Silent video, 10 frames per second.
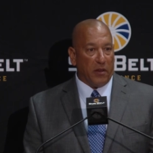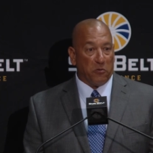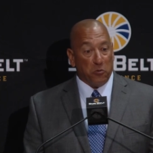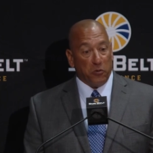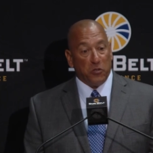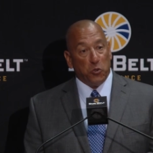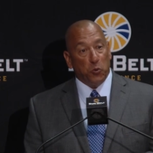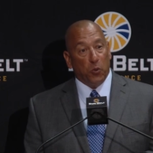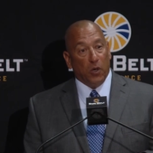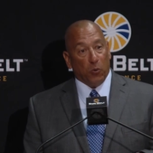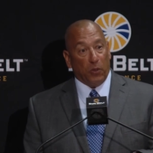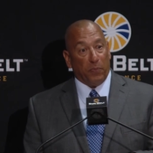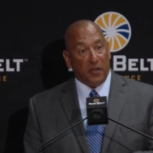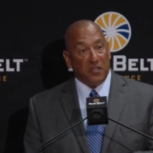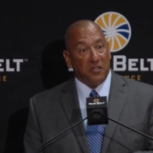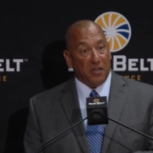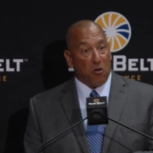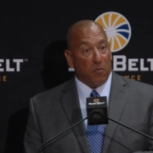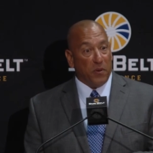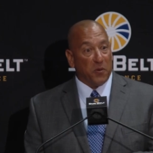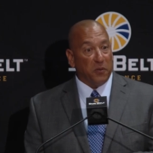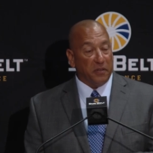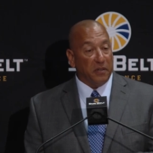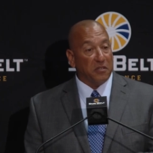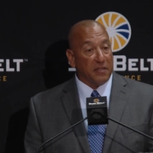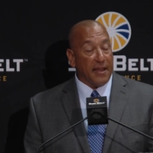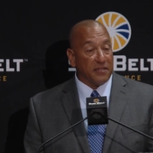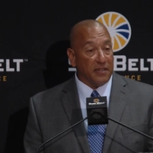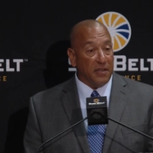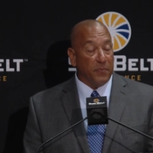I don't know that you replaced Nick Arbuckle and the stats that he